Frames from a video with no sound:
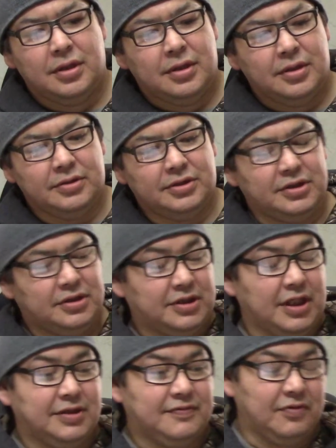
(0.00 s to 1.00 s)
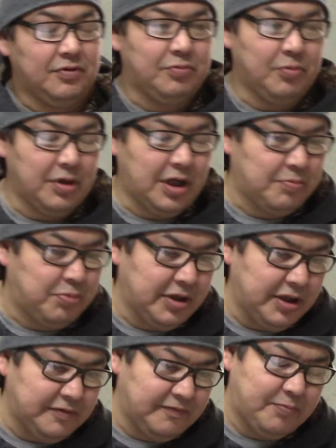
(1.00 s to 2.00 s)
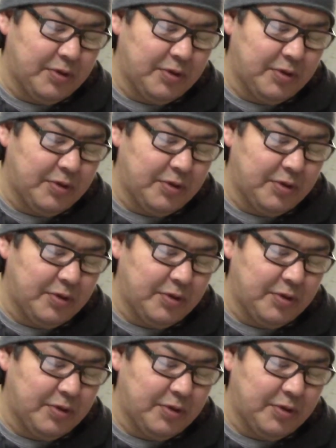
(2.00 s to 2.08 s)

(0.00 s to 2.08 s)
They're successful, I believe,